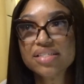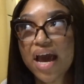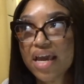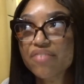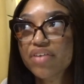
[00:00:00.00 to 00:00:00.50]

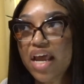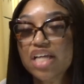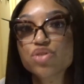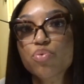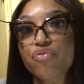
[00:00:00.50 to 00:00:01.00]
I even
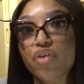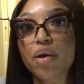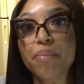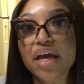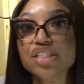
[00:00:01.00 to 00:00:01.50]
had to
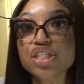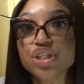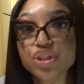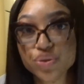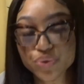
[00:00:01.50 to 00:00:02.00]
refer back to
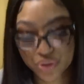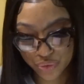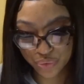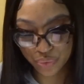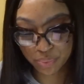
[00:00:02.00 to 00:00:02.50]

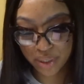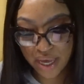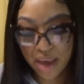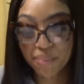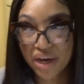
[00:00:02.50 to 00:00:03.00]
YouTube
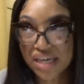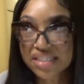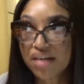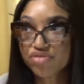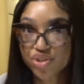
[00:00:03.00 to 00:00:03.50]
because
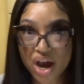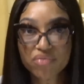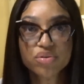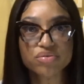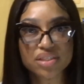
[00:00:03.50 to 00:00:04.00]
I've
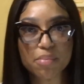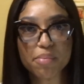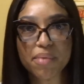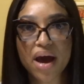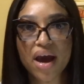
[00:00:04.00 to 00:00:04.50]
traveled some of
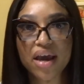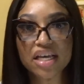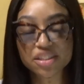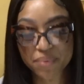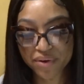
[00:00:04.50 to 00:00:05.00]
my
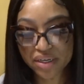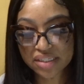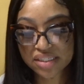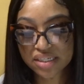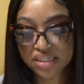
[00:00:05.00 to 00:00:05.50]

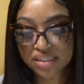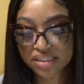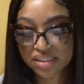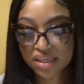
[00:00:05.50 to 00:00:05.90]
experiences.